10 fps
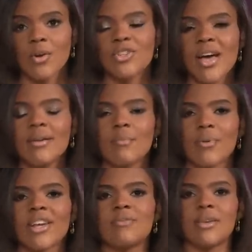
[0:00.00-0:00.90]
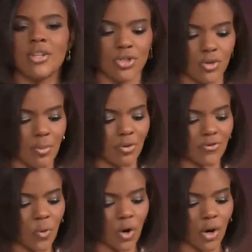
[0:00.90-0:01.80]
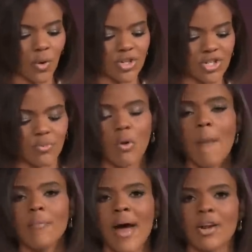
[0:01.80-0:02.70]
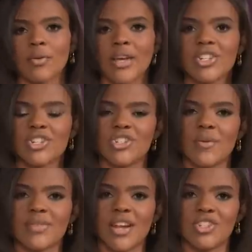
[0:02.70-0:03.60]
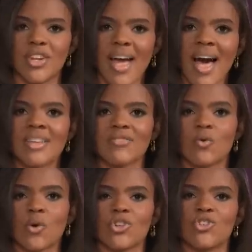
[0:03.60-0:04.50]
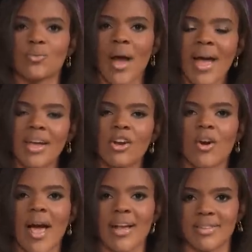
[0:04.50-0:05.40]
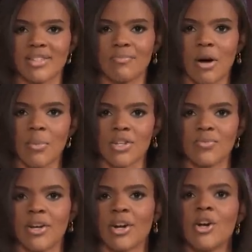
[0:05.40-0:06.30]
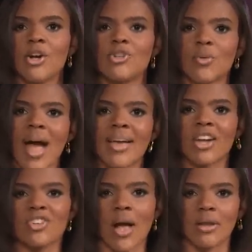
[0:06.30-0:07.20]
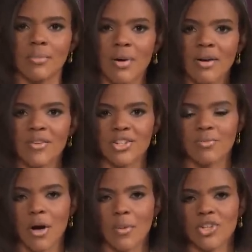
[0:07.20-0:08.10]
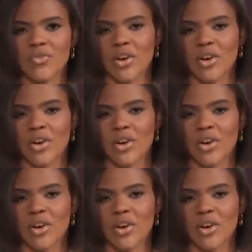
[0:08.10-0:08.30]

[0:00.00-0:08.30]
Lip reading: Which then brings me to number four, which is the problematic relationships that she has, of course, dragging her ex into the public sphere, dragging Shia LaBeouf into the public